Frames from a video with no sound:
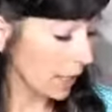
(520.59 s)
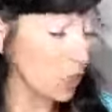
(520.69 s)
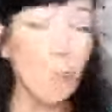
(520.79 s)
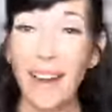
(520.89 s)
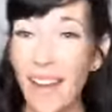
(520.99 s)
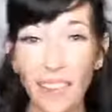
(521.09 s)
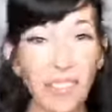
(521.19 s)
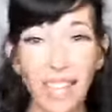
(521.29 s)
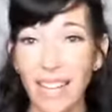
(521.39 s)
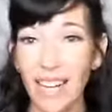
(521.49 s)
You might have to
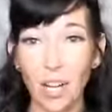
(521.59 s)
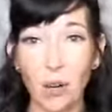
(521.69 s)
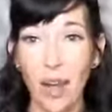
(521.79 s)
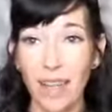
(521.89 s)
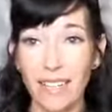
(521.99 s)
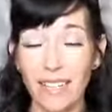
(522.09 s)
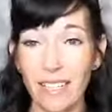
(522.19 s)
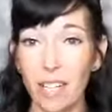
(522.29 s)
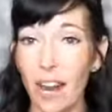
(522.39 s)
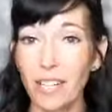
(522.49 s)
let that go, guys.
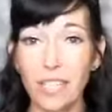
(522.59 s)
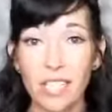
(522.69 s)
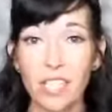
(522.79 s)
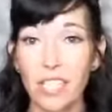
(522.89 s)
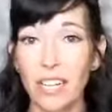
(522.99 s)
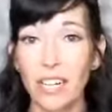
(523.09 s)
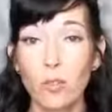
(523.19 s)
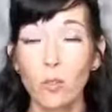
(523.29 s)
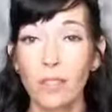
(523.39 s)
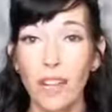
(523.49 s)
You know, I used to teach Sunday
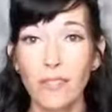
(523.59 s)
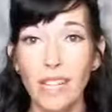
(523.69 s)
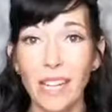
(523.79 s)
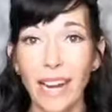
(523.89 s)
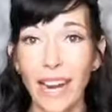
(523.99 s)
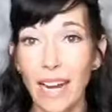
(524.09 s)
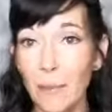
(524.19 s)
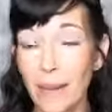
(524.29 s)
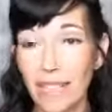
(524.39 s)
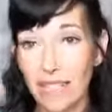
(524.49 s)
school and loved it, and I had to
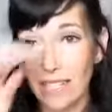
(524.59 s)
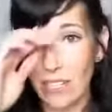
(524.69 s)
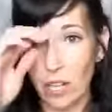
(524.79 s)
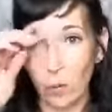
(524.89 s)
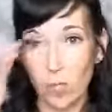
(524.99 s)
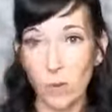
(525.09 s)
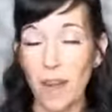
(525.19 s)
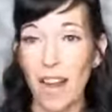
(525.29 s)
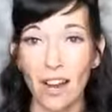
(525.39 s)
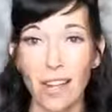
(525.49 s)
make a decision. Once we
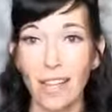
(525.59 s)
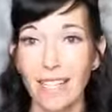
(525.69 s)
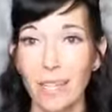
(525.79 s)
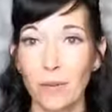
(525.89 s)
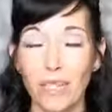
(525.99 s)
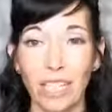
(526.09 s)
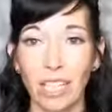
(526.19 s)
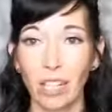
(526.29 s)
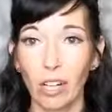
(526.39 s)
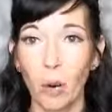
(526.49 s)
had our kids, I was
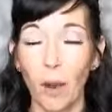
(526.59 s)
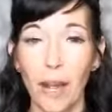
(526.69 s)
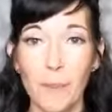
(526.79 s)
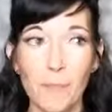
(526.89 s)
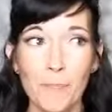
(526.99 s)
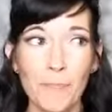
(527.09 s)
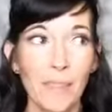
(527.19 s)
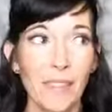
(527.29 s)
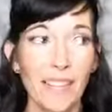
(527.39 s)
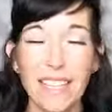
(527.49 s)
like, you know what?
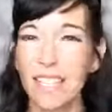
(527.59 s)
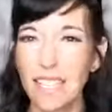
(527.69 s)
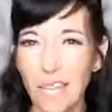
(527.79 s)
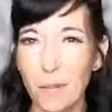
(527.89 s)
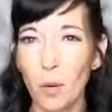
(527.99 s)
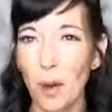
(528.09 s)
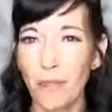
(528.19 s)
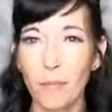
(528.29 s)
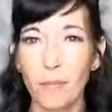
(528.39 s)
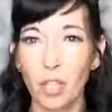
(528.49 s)
That's gonna take me away
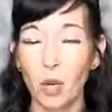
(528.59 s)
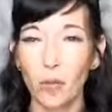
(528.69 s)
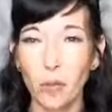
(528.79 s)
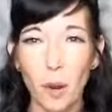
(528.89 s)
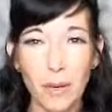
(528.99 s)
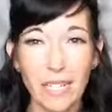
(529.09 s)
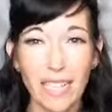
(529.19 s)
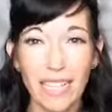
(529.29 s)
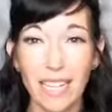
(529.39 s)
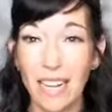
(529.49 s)
from, you know, a few hours
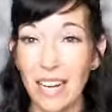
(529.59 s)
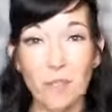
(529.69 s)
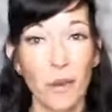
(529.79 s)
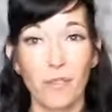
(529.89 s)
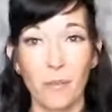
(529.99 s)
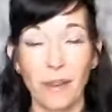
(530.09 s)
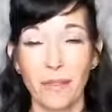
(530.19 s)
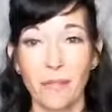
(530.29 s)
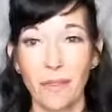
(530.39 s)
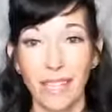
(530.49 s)
on Sundays away from my
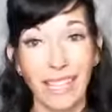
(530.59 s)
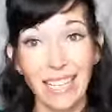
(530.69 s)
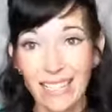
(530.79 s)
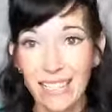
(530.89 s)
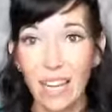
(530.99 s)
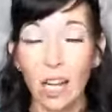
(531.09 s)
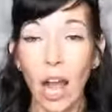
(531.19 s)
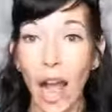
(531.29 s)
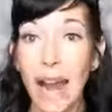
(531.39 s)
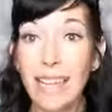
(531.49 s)
kids.
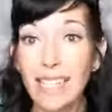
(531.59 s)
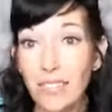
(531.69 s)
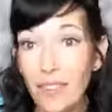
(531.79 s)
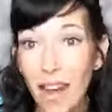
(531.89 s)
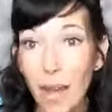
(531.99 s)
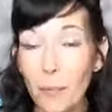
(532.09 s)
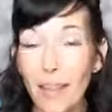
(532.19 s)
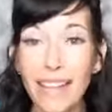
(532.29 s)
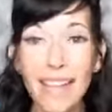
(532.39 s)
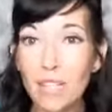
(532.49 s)
I had to give it up,
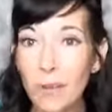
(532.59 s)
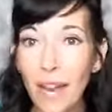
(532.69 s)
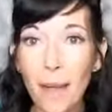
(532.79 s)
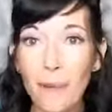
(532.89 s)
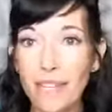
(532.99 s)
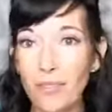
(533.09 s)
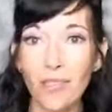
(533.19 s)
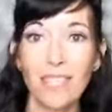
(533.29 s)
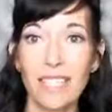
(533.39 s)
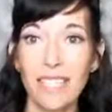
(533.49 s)
and that's okay. I'm in a
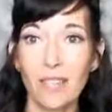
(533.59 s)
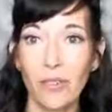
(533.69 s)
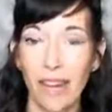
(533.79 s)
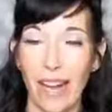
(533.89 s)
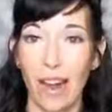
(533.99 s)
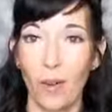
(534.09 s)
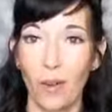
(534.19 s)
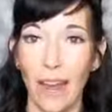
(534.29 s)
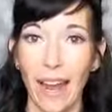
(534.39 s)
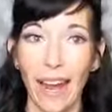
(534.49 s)
different season right now,
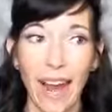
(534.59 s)
okay?